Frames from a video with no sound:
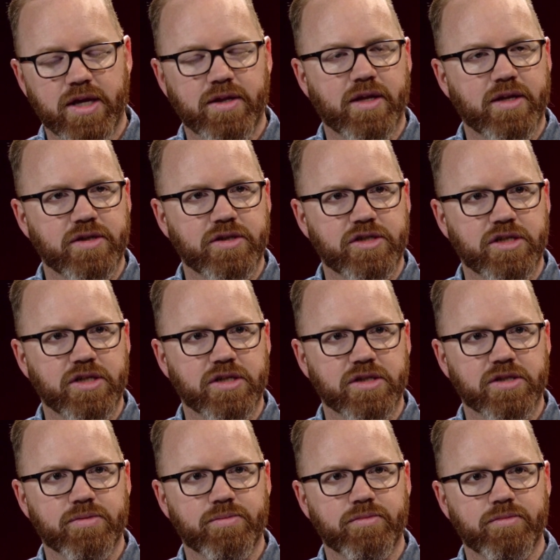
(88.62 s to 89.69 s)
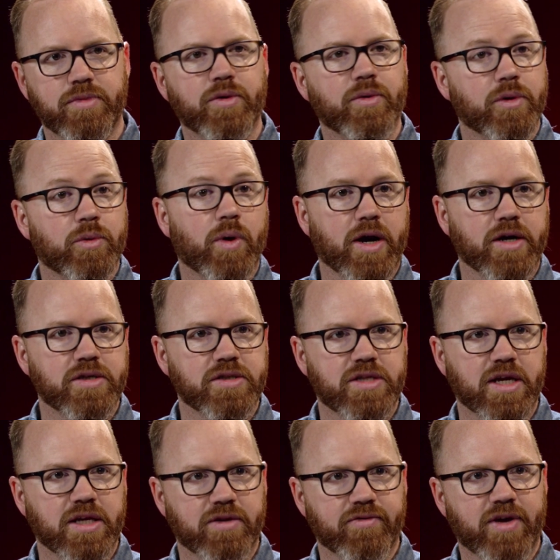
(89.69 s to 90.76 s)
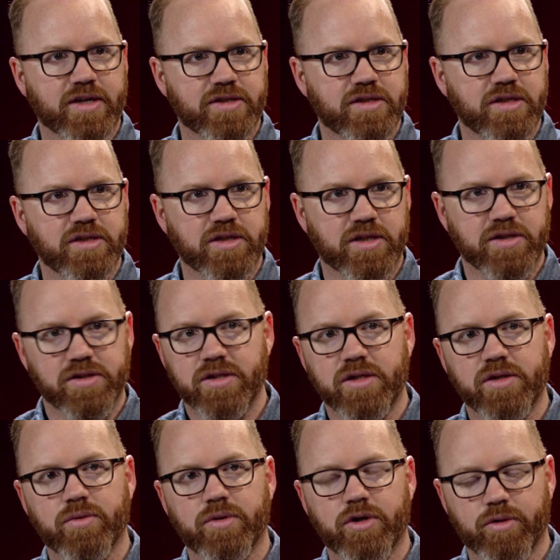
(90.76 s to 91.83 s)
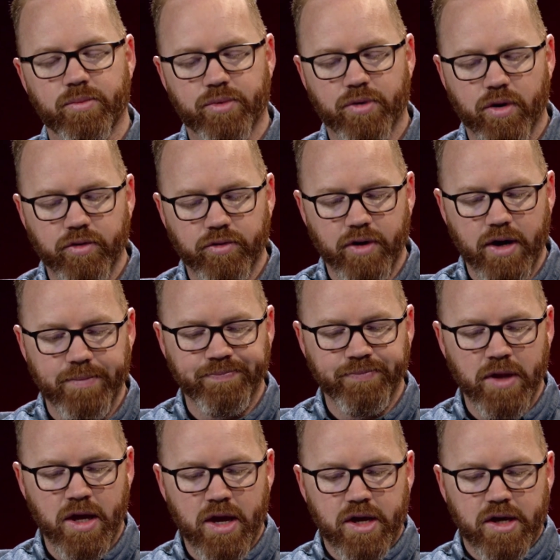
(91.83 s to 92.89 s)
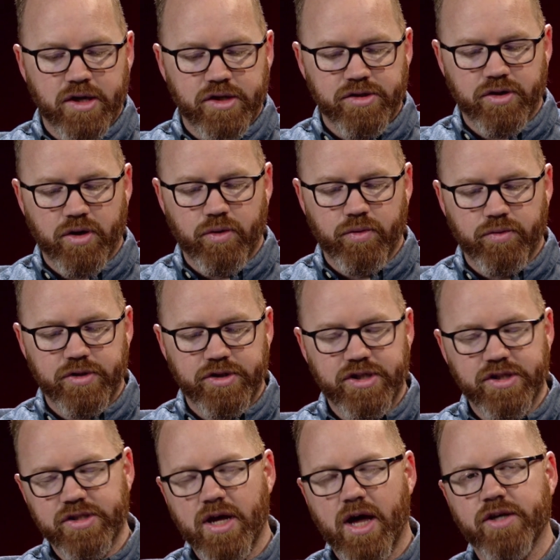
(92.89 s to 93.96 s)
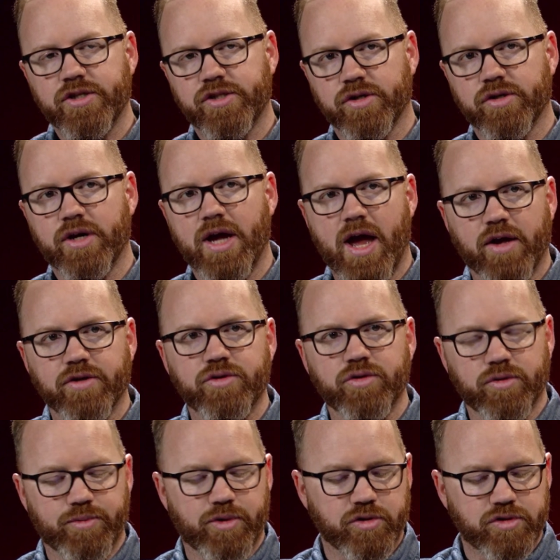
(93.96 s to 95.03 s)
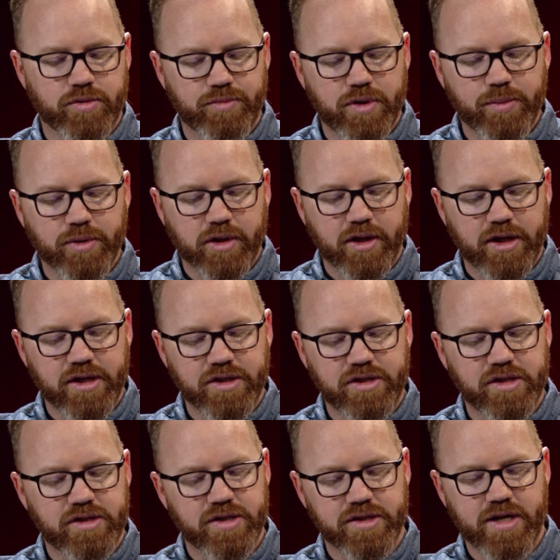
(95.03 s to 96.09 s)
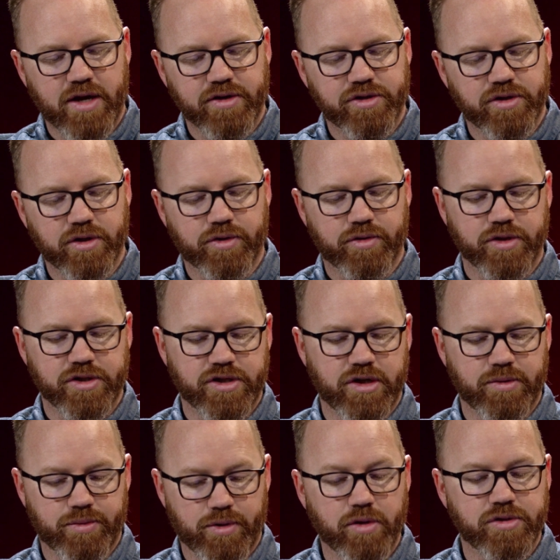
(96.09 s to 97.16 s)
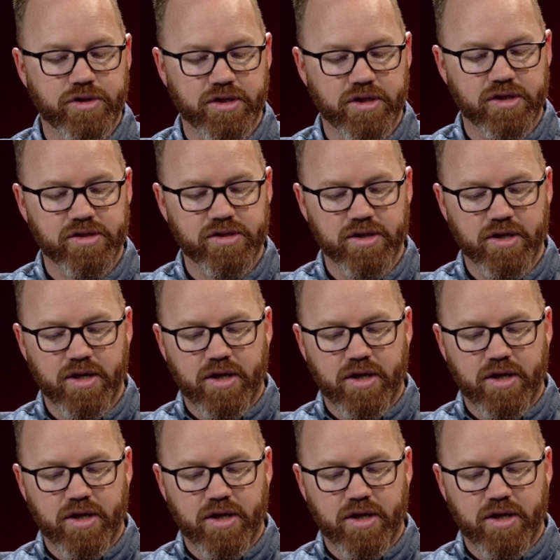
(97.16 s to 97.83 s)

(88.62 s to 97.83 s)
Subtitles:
that she is being required to take the vaccine to continue in her program. So she's not sure how to approach it biblically, and she says, how should a Christian approach this,